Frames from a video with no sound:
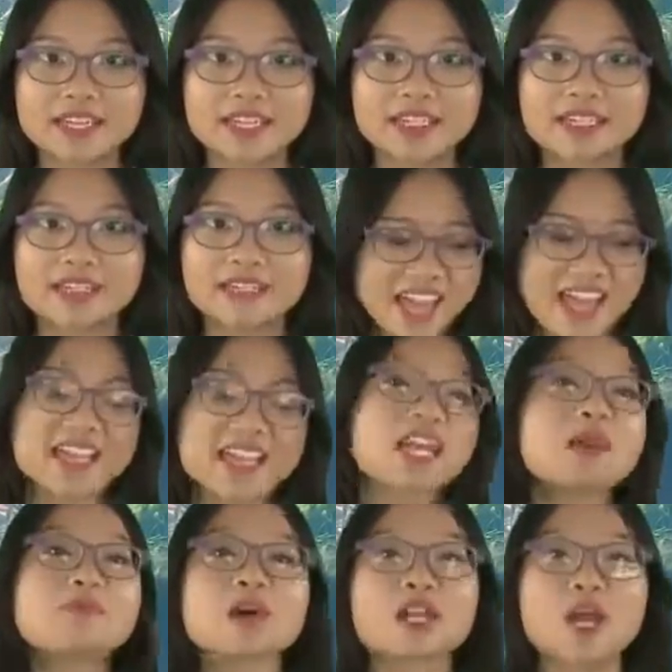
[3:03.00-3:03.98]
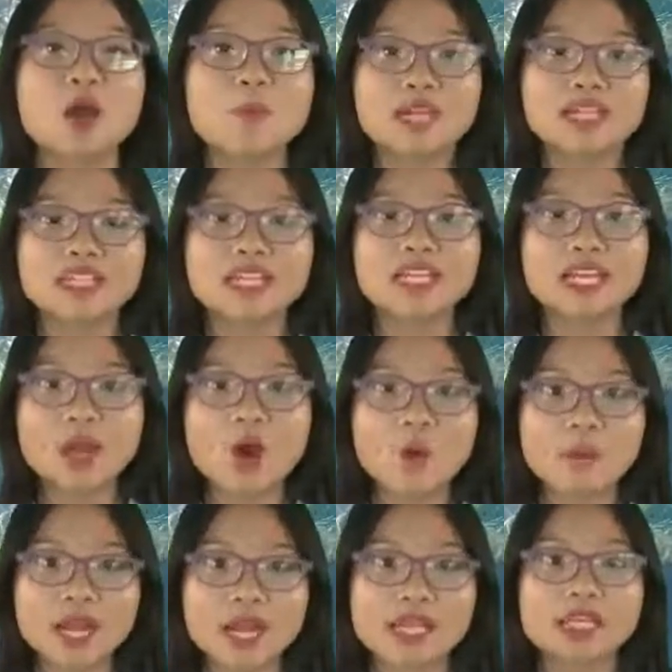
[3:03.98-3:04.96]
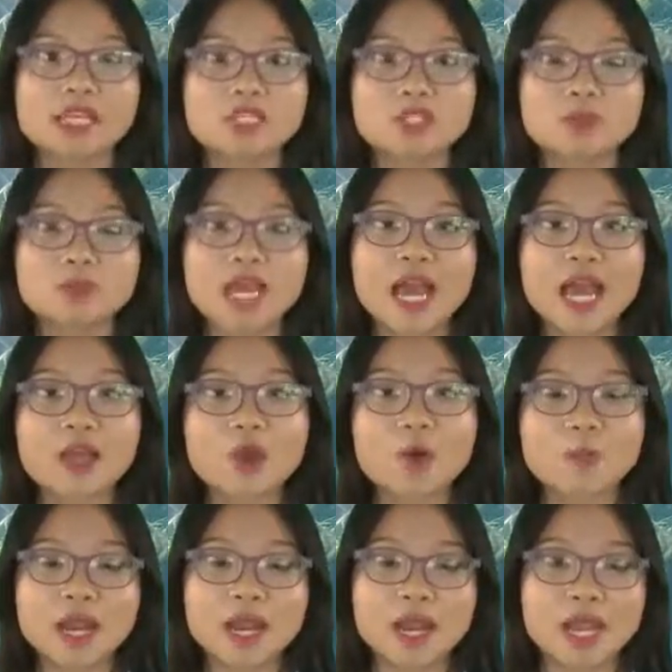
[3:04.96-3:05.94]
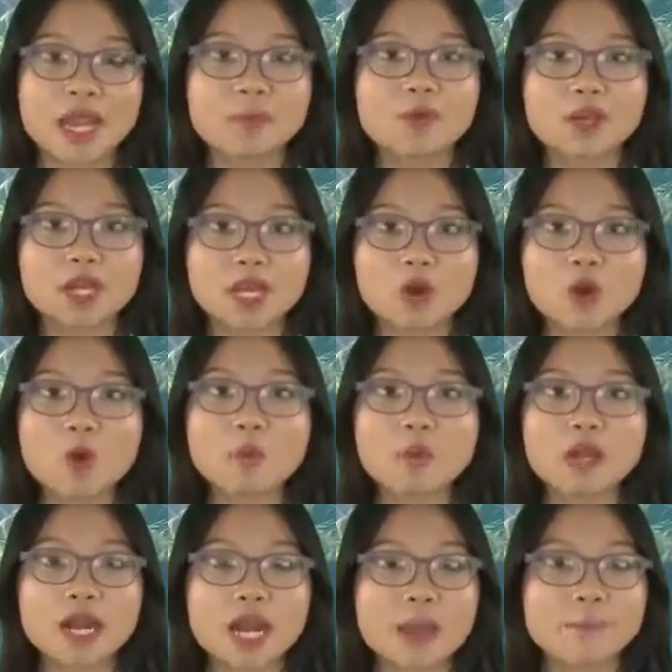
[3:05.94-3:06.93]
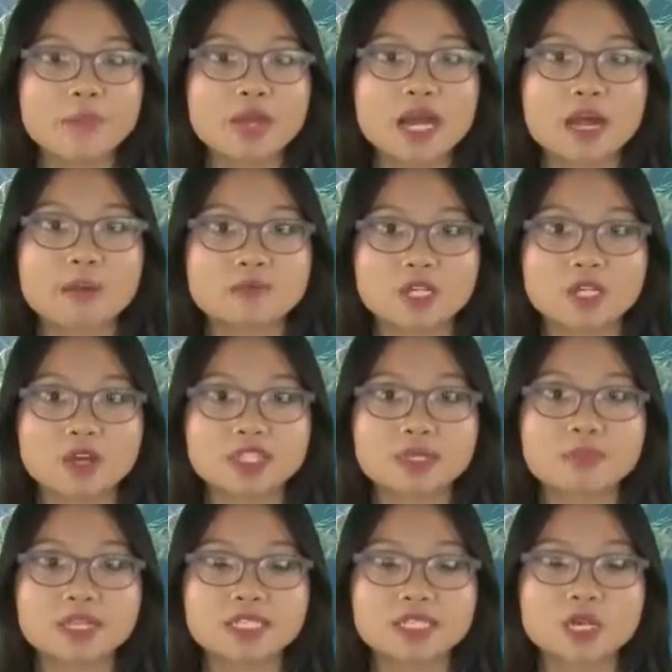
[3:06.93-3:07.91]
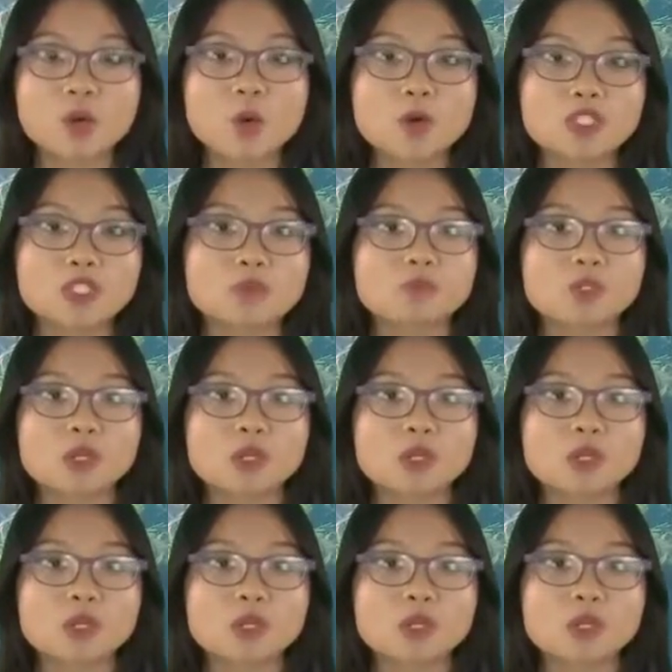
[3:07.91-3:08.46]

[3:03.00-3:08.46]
The exercises can be done at home or at the gym, with minimal exercise equipment necessary.